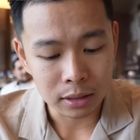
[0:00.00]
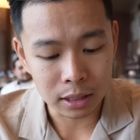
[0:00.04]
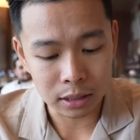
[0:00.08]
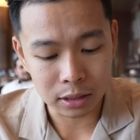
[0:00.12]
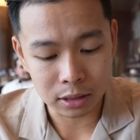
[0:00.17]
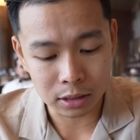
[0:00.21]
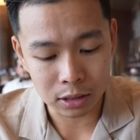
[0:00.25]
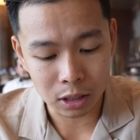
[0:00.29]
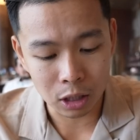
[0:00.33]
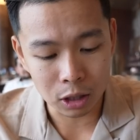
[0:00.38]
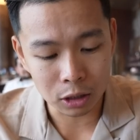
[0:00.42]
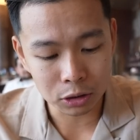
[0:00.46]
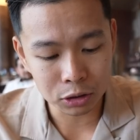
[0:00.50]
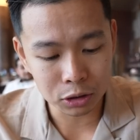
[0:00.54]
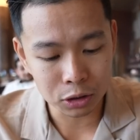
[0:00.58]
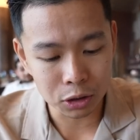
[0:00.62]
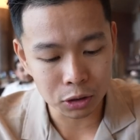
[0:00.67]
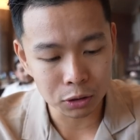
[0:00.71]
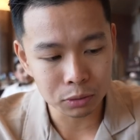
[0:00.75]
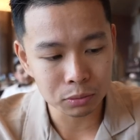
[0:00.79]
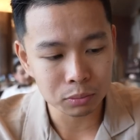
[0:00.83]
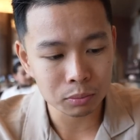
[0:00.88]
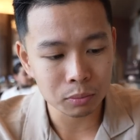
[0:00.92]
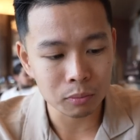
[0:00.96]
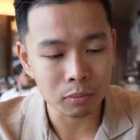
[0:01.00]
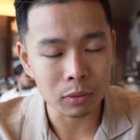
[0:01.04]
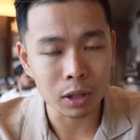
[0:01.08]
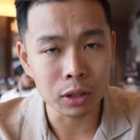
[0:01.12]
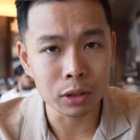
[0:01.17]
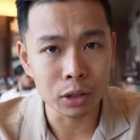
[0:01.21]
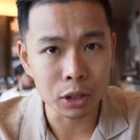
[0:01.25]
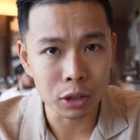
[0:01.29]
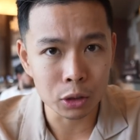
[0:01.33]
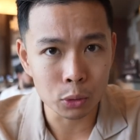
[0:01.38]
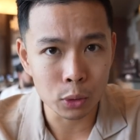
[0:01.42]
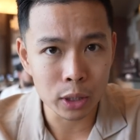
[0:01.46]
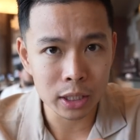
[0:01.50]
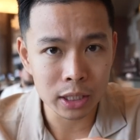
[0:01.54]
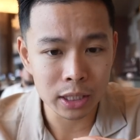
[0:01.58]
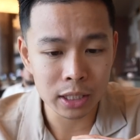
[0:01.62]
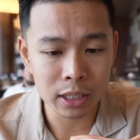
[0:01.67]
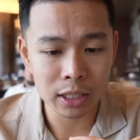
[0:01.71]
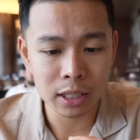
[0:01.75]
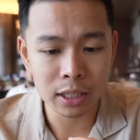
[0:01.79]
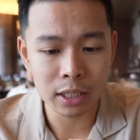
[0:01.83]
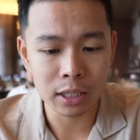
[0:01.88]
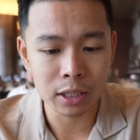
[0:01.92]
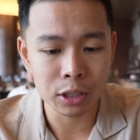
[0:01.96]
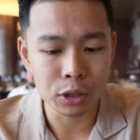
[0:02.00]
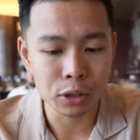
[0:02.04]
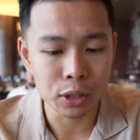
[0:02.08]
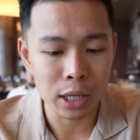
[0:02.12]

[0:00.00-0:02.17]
this is also another way to eat it.